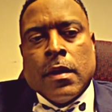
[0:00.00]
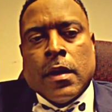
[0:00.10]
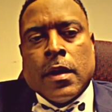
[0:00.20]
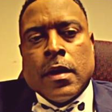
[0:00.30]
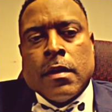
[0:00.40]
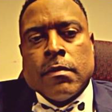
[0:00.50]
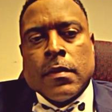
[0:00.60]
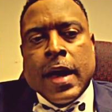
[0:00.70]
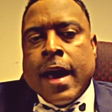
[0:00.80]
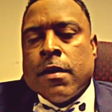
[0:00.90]

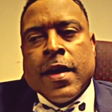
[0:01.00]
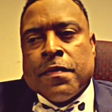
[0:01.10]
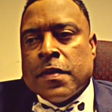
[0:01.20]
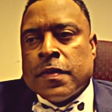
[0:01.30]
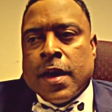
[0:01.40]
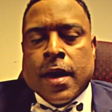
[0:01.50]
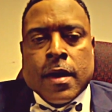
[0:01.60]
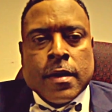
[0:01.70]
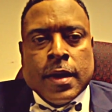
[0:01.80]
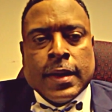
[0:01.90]
I don't have to
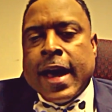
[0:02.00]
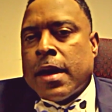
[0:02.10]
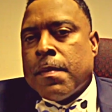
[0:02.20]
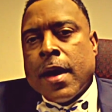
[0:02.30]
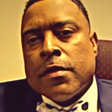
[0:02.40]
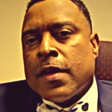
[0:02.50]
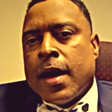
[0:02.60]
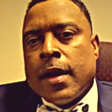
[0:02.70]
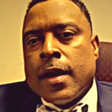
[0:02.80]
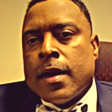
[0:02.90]
say a lot about
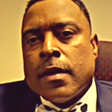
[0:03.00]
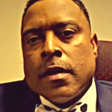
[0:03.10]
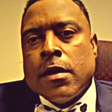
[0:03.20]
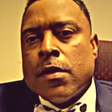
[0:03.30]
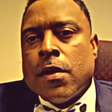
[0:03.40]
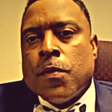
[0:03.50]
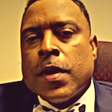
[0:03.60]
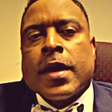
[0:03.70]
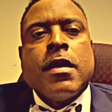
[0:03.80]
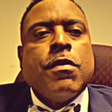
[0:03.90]
Johnny.
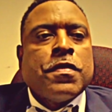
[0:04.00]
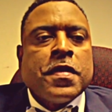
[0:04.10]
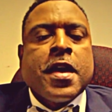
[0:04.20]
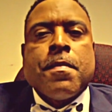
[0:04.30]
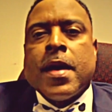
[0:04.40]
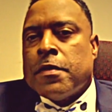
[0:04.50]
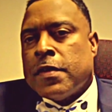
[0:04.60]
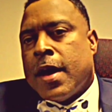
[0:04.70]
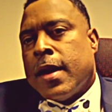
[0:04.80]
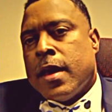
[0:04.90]
What can you say about
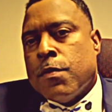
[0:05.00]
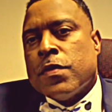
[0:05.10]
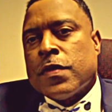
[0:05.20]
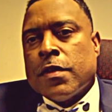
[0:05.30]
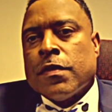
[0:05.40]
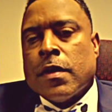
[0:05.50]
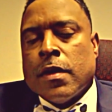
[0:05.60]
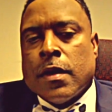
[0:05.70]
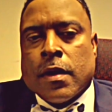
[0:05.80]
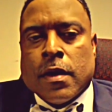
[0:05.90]
Johnny? He was such
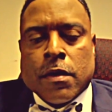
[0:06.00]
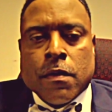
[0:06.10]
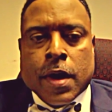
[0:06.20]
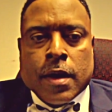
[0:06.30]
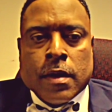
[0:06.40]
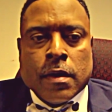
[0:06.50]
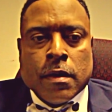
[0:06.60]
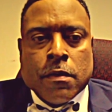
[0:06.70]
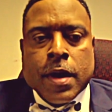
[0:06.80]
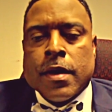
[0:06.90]
a
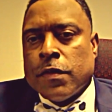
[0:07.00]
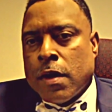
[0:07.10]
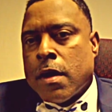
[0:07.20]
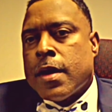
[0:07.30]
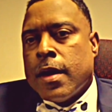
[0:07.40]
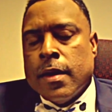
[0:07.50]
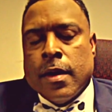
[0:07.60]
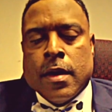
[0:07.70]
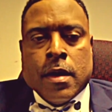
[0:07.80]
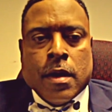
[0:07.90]
great attorney.
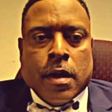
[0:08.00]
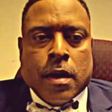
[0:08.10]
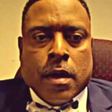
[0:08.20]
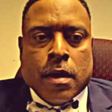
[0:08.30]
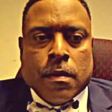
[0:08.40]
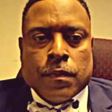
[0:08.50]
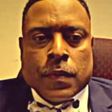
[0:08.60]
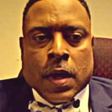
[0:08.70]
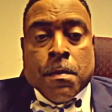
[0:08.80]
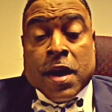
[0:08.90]

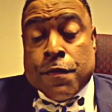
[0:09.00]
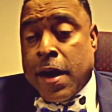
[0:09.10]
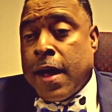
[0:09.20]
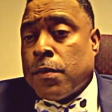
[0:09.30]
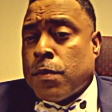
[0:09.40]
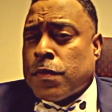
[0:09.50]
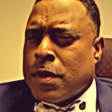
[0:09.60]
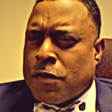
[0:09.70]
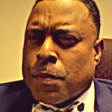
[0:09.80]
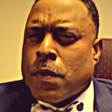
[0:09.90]
My father was
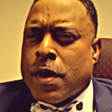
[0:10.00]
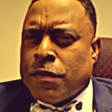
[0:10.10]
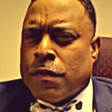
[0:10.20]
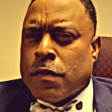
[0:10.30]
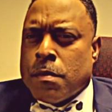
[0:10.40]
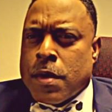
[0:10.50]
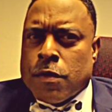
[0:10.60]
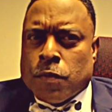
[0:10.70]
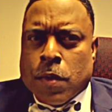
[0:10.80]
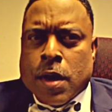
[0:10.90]
an inspiration to me
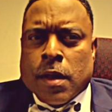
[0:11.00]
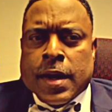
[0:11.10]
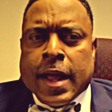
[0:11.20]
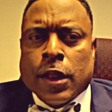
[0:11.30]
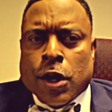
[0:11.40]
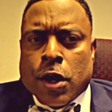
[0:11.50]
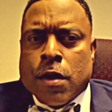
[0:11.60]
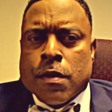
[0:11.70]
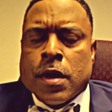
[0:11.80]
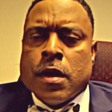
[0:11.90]
as well, and I
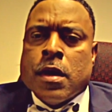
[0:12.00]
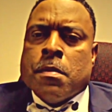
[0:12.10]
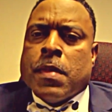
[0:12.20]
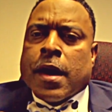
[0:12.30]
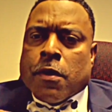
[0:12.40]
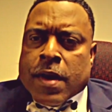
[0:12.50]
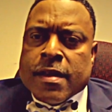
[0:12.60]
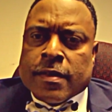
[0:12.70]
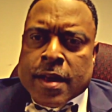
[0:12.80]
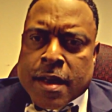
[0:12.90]
learned my
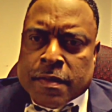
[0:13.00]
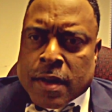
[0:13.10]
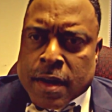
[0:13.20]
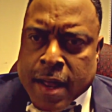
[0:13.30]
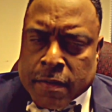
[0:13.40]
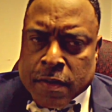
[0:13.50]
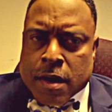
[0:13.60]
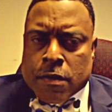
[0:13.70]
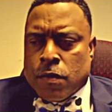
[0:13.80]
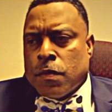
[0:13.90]
greatest lesson, and I'll tell
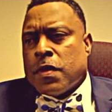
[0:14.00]
you two